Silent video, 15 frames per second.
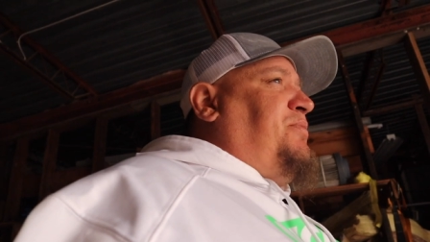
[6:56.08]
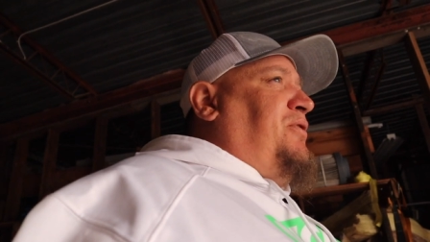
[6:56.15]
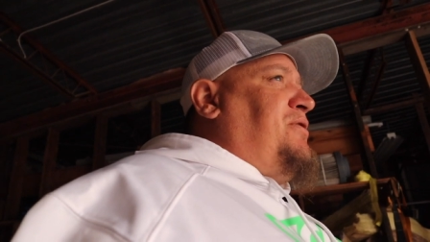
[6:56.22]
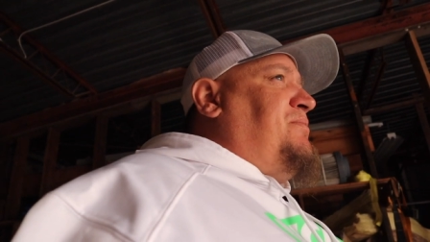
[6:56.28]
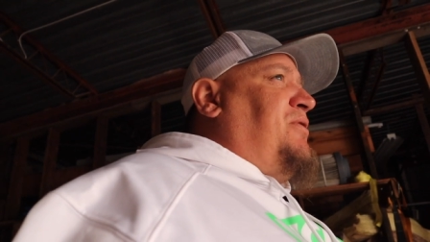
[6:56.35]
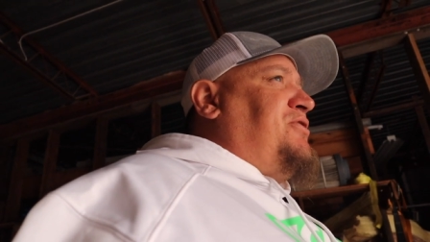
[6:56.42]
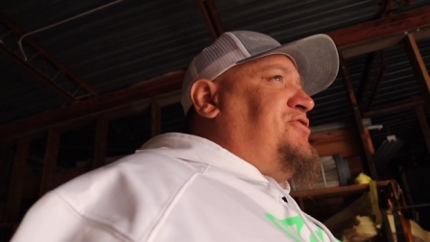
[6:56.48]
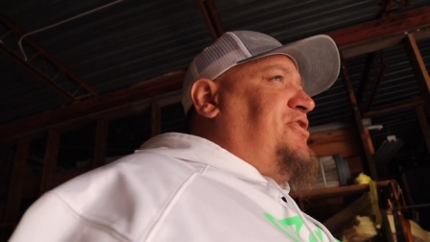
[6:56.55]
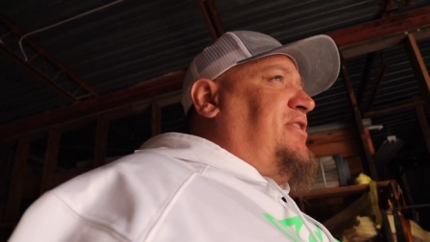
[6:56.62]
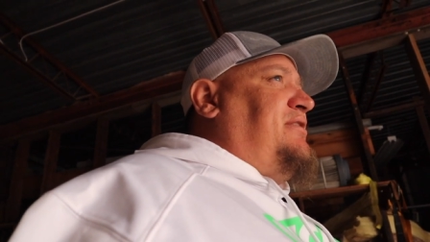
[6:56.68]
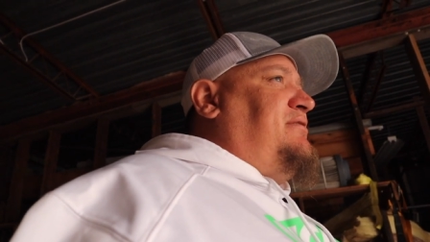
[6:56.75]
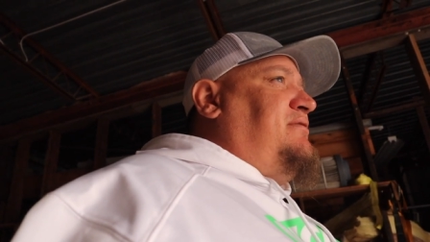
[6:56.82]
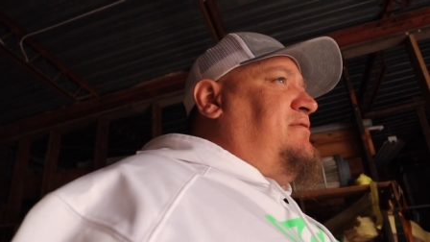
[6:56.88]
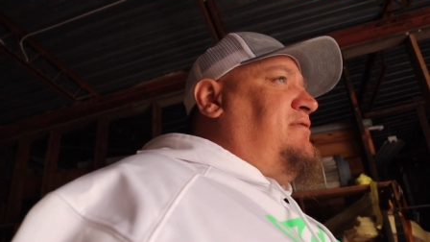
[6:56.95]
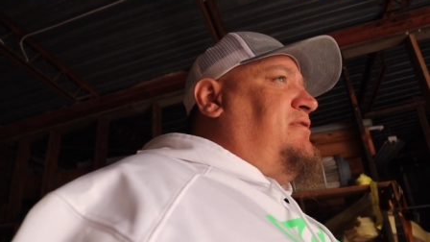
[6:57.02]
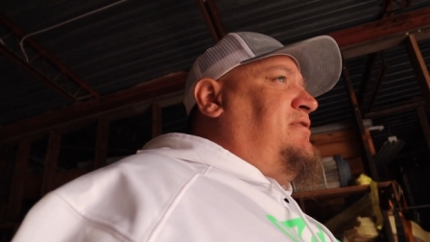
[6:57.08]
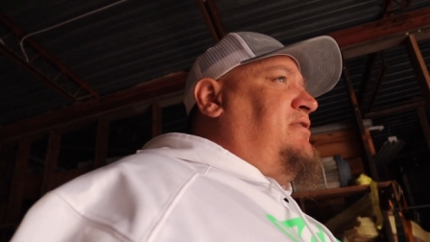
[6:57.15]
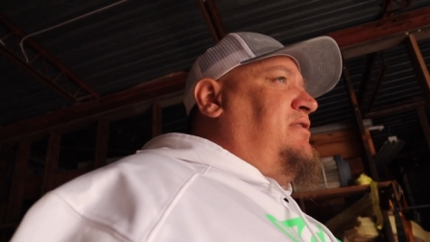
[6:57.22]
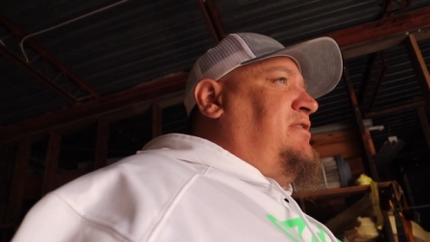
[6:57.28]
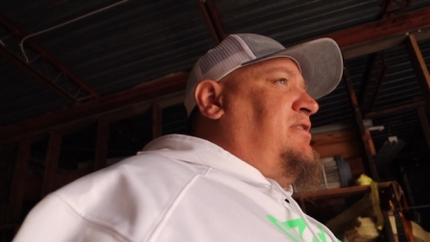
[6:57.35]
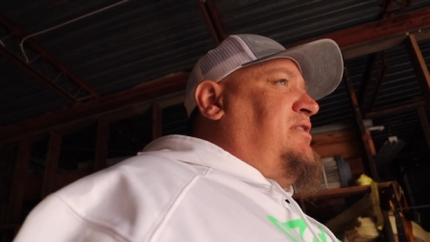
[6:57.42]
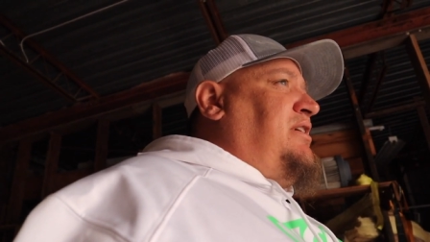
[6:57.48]
pretty much it.
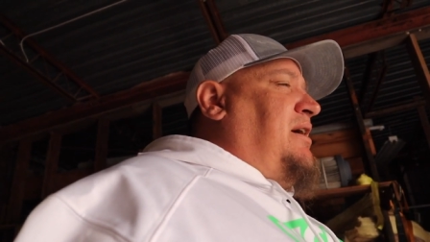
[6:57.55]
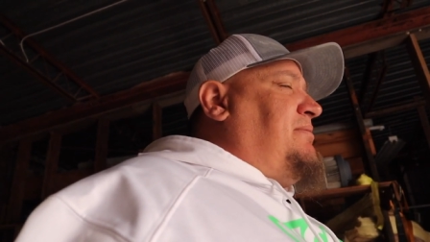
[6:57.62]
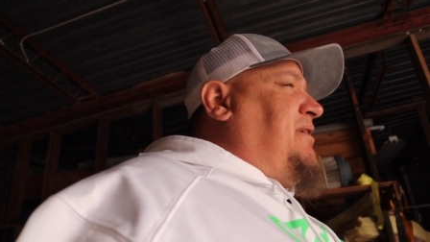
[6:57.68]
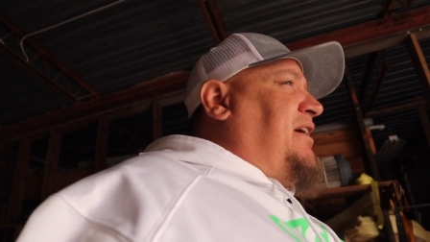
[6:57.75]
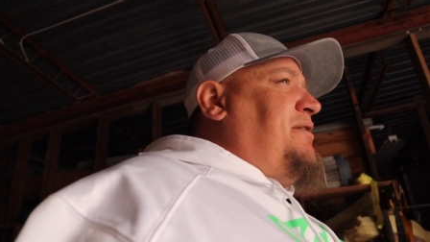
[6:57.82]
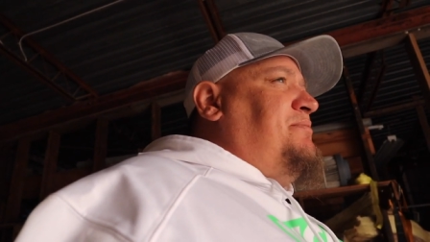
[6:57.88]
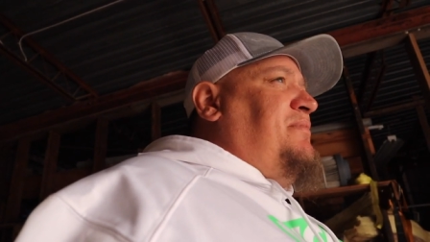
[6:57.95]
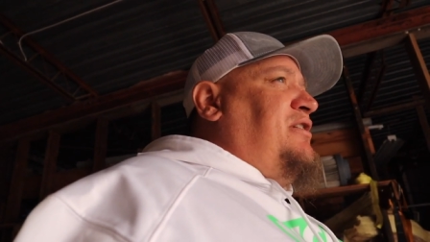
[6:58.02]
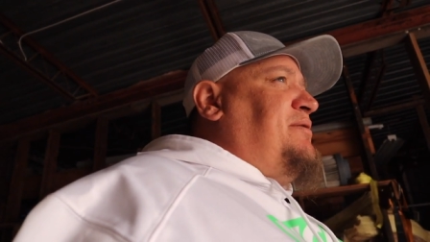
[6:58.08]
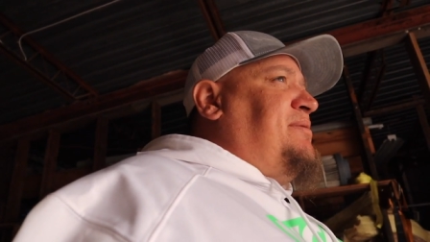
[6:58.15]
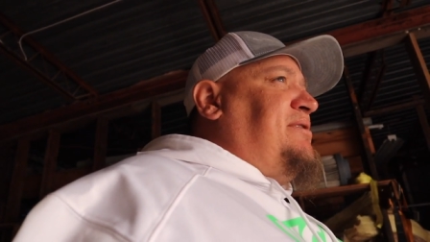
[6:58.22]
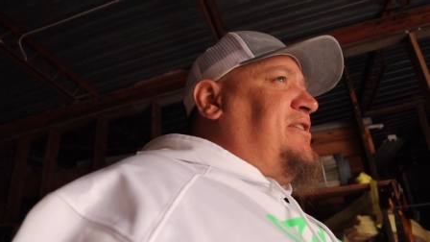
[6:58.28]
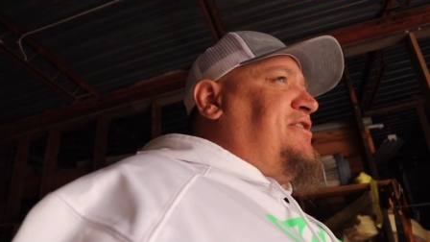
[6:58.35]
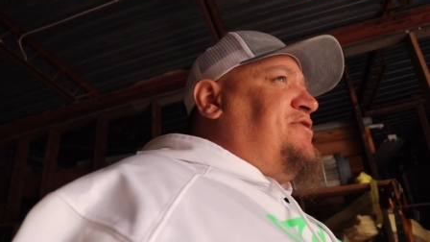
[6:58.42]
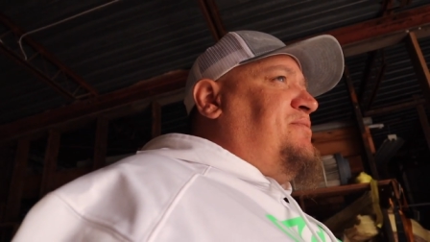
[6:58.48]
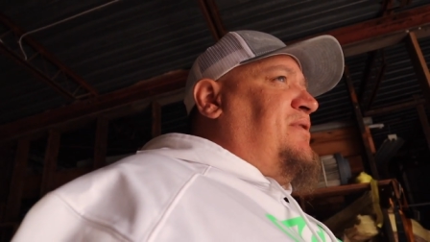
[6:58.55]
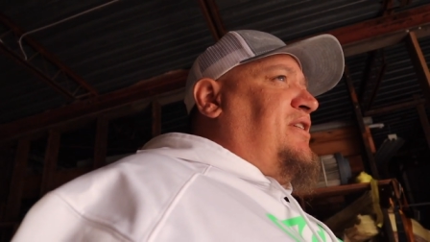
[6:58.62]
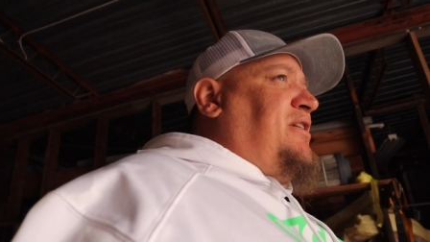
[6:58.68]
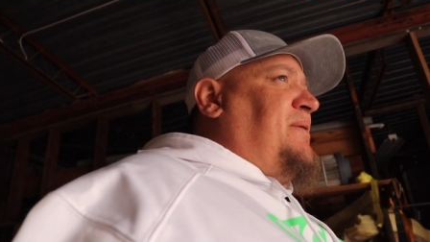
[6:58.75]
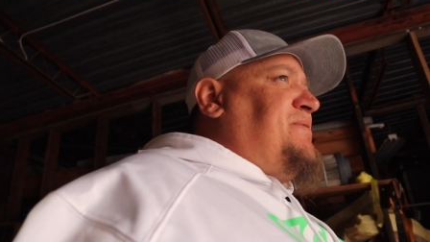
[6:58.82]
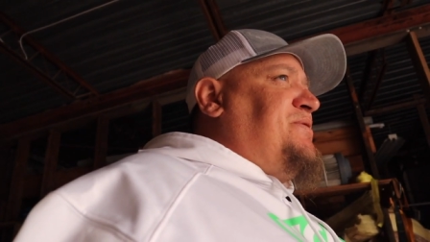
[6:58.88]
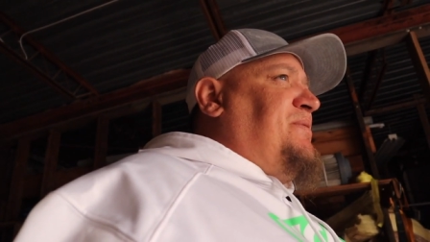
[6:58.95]
I'm kind of minimalist when
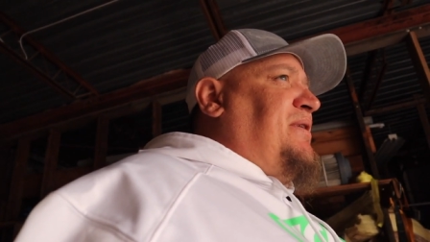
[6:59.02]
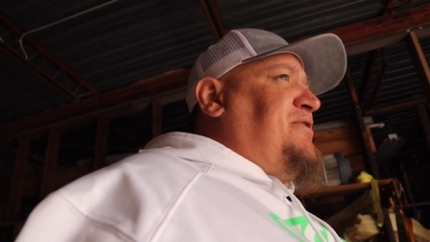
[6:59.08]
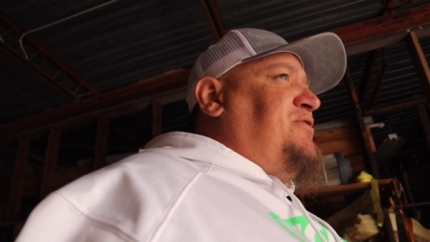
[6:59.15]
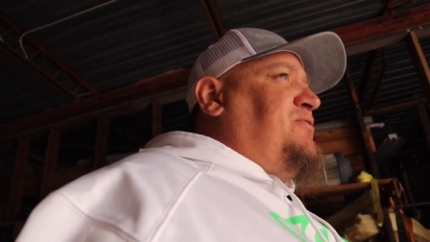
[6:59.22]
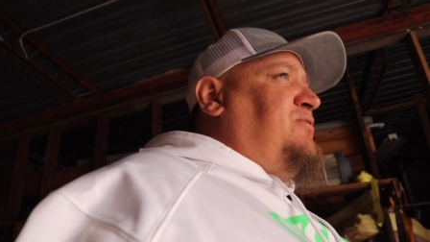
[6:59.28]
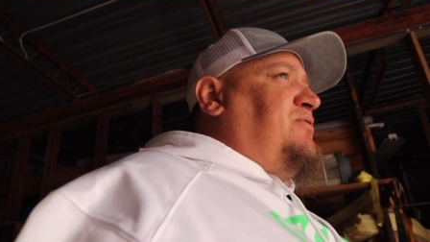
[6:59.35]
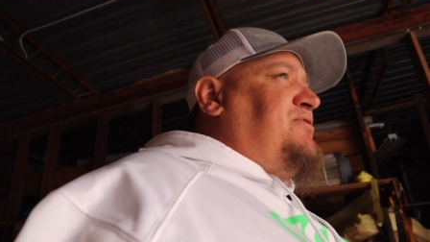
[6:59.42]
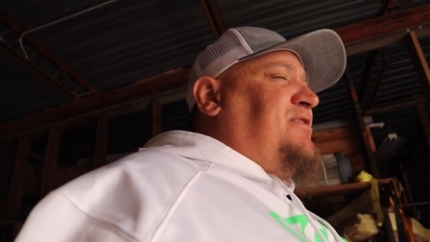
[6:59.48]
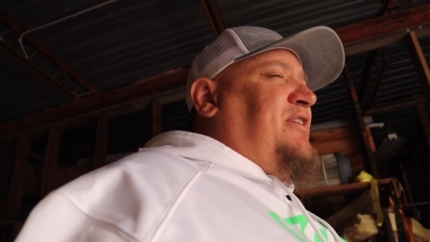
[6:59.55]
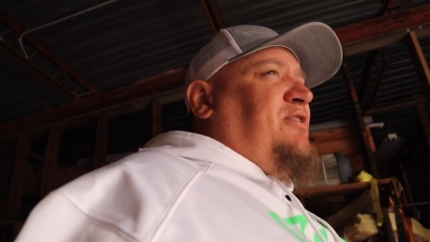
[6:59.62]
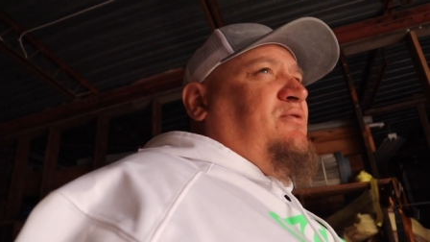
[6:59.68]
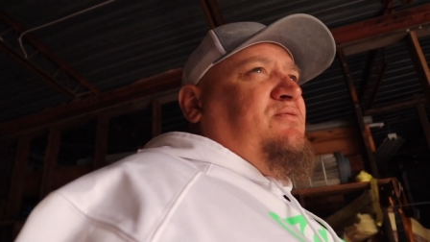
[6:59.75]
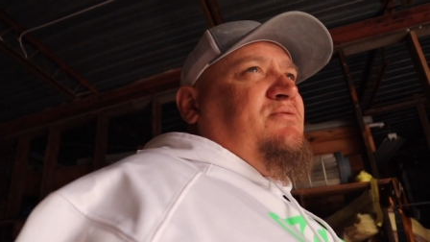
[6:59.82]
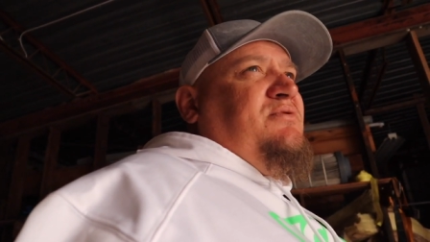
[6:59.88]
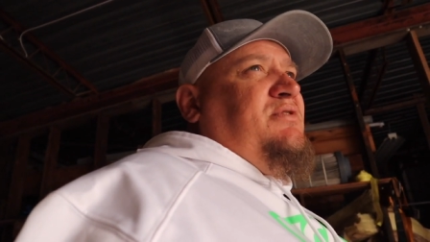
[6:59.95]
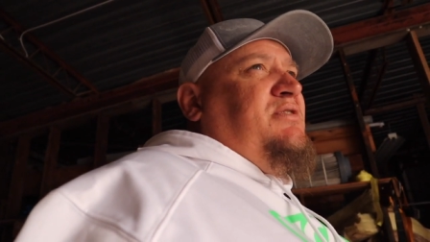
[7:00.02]
it comes to my tools. I don't